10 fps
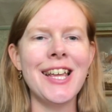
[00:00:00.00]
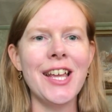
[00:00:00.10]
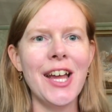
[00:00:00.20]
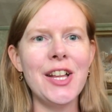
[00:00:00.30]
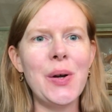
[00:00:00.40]

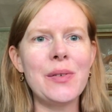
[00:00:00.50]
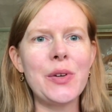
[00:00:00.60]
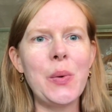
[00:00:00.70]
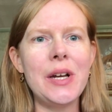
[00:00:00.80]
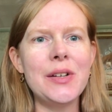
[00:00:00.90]
Hello
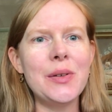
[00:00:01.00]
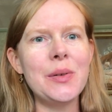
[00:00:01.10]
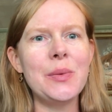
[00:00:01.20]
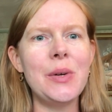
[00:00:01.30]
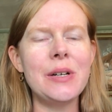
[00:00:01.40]
everyone,
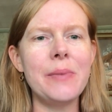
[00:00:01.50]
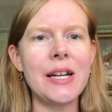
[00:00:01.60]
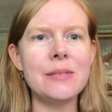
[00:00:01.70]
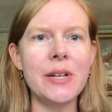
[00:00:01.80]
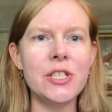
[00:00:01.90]
welcome back
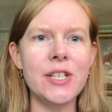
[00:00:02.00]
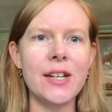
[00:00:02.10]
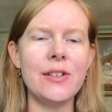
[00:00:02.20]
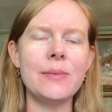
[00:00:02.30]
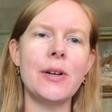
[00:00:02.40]
to my
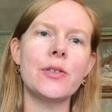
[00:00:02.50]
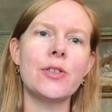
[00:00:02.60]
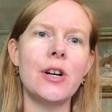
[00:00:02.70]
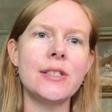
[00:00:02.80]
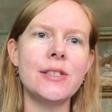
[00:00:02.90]
channel about
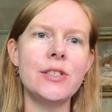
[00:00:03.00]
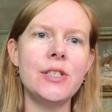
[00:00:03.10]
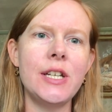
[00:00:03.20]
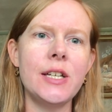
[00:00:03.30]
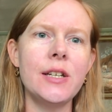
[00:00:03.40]
cross
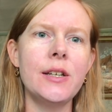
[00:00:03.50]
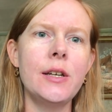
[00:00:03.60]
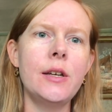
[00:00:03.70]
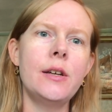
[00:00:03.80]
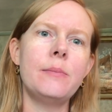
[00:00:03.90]
stitching.
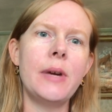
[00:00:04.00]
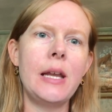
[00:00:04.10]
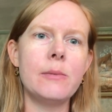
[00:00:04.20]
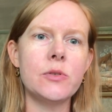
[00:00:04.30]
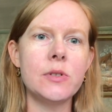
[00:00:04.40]
My
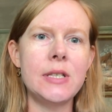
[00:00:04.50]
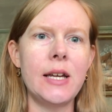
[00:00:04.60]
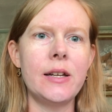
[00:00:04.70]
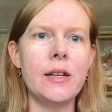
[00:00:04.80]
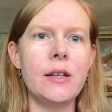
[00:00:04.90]
name is
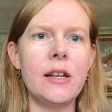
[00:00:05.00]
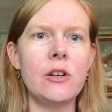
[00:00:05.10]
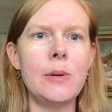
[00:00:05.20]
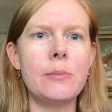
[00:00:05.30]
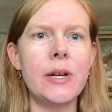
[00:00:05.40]
Rosanna and I go
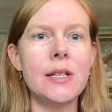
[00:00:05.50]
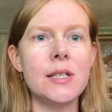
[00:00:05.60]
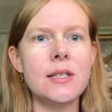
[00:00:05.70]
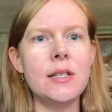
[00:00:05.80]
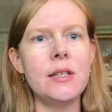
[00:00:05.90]
by Bright and
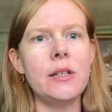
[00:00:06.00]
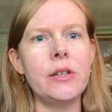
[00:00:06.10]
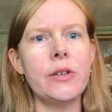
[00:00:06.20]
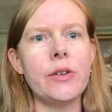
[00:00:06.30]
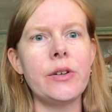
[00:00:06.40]
Dusty
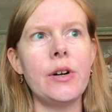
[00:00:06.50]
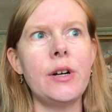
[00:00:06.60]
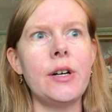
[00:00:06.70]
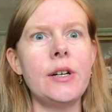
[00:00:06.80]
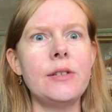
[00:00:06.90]
here
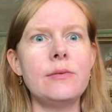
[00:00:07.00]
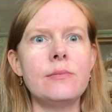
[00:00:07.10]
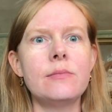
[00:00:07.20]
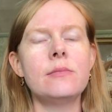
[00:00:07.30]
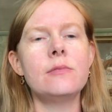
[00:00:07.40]
on
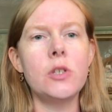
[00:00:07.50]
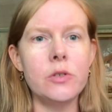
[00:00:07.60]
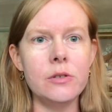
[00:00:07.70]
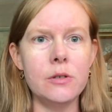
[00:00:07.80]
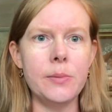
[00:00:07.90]

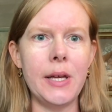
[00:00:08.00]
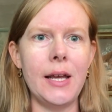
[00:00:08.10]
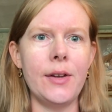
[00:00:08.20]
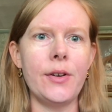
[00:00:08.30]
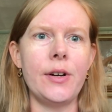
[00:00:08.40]
YouTube
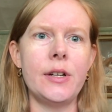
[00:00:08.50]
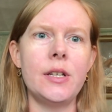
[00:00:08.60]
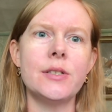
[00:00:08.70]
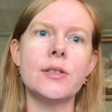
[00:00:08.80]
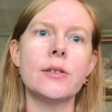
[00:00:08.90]
and on
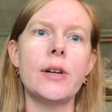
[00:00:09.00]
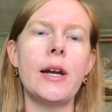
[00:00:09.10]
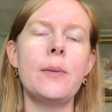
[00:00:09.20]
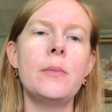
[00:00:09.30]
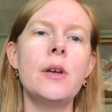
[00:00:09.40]
Instagram.